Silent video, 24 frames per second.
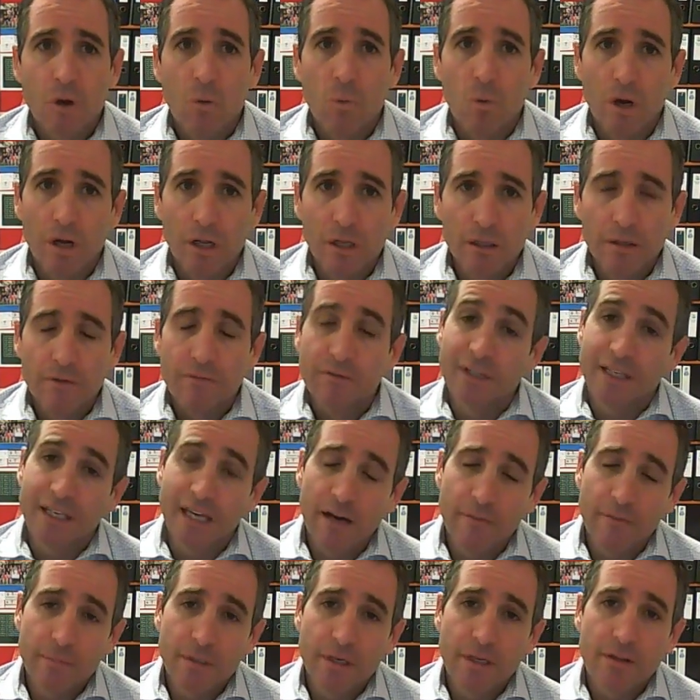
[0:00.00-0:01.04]
Well, the
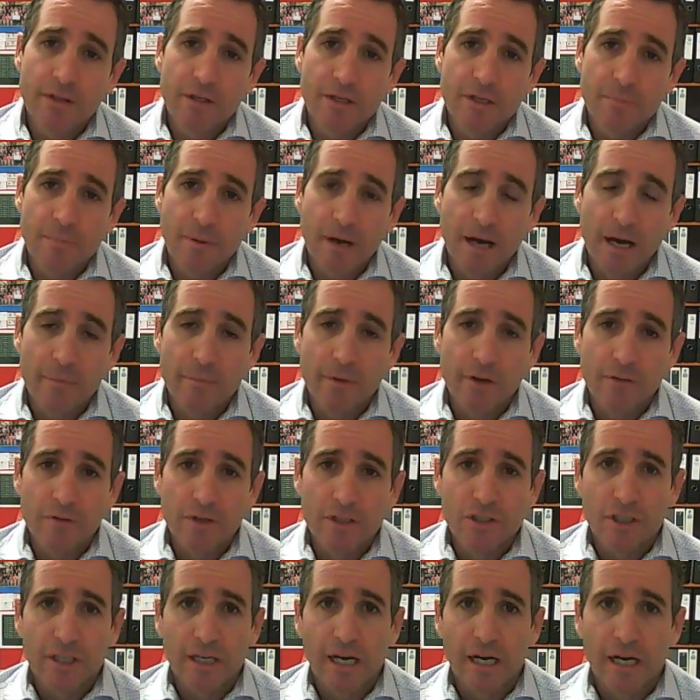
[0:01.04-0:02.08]
government and the Department of
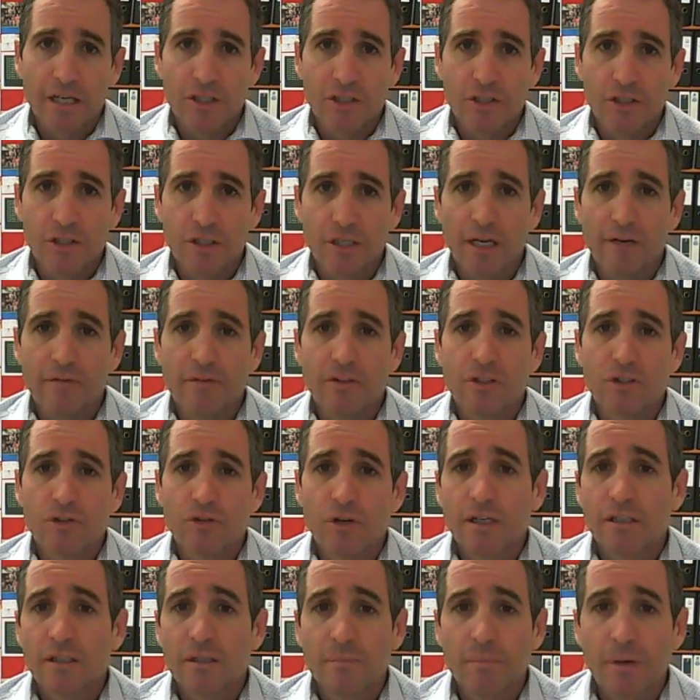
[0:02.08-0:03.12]
Education have
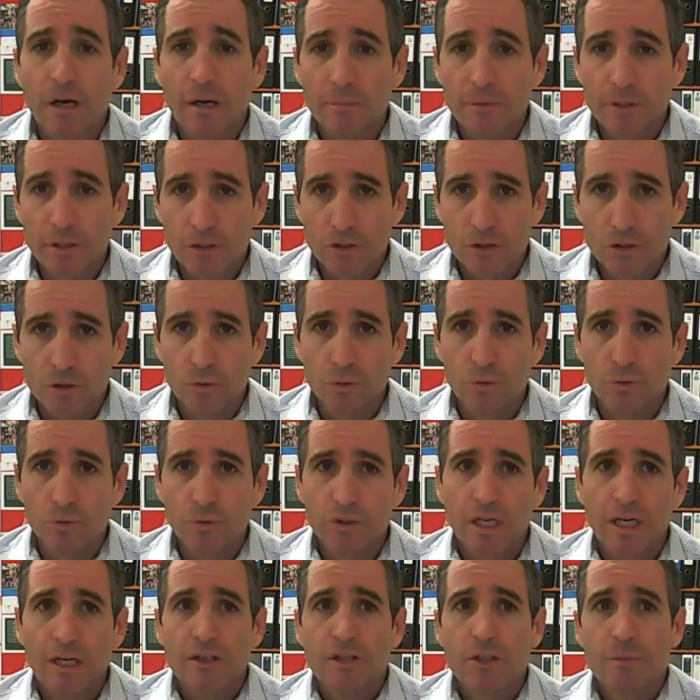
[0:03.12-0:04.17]
instructed public schools
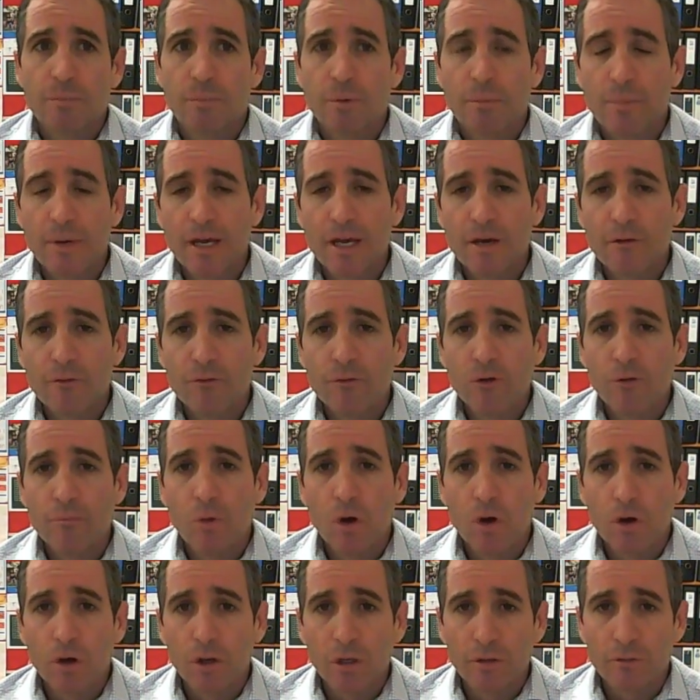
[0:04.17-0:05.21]
to prepare for a
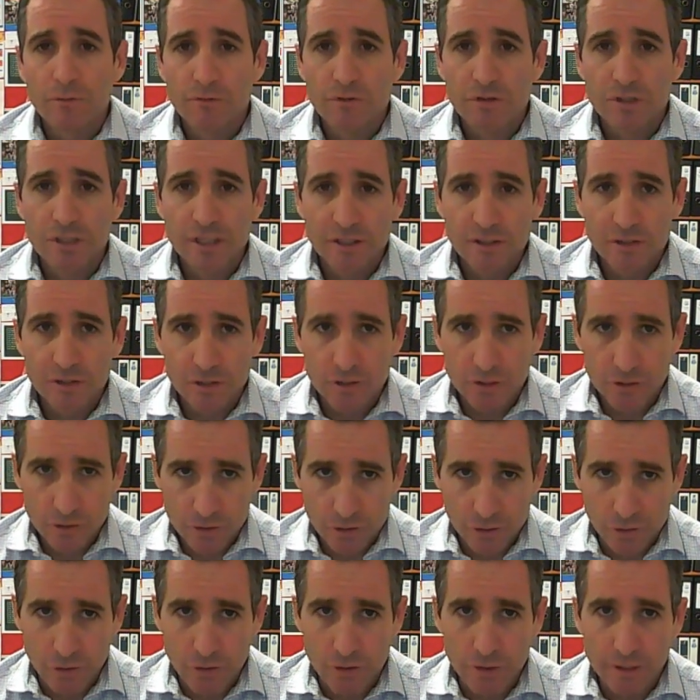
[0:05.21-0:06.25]
model of
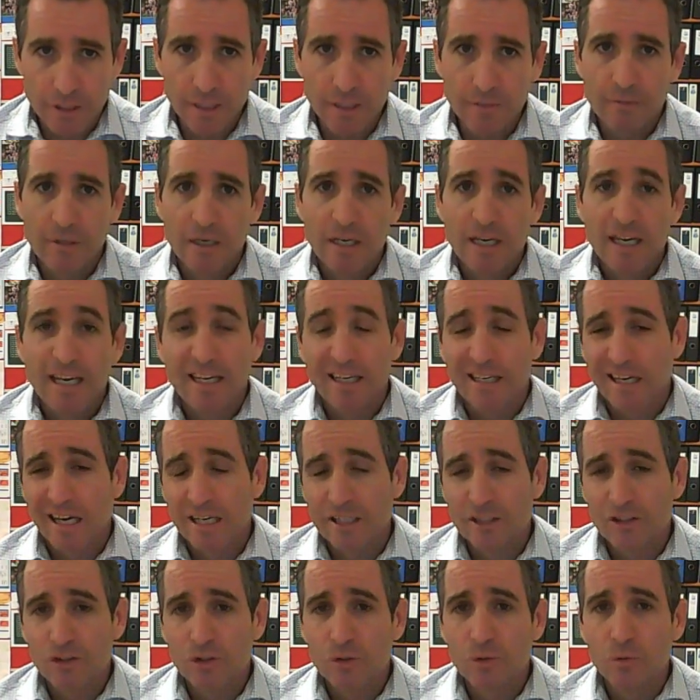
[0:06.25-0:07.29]
distance learning in
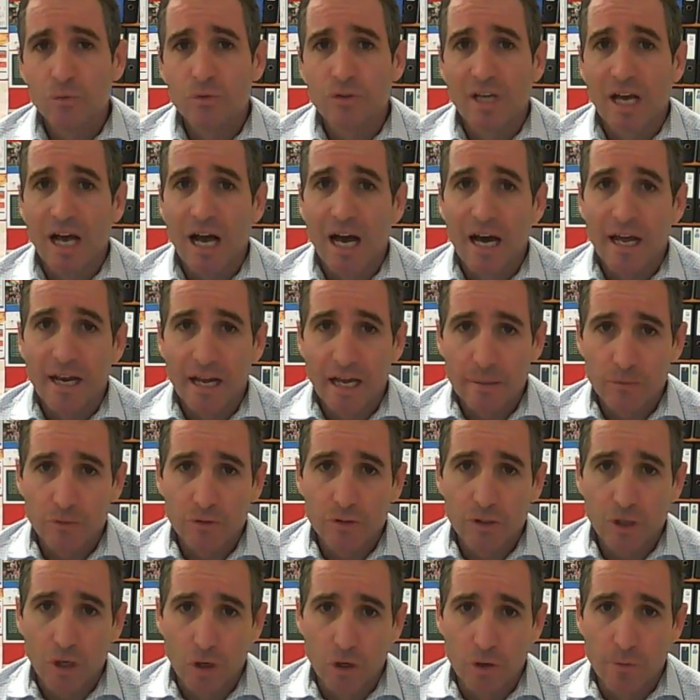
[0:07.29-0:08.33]
case schools are unable
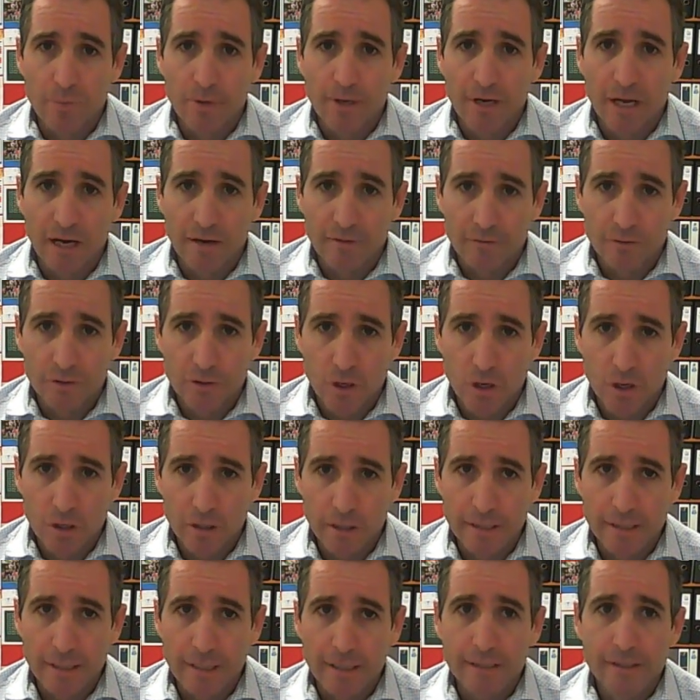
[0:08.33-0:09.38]
to open after the
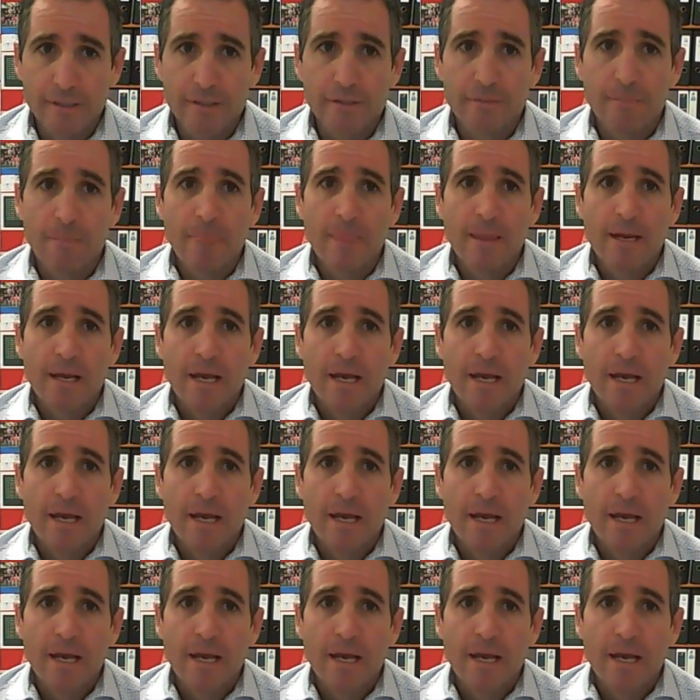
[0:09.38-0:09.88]
holidays.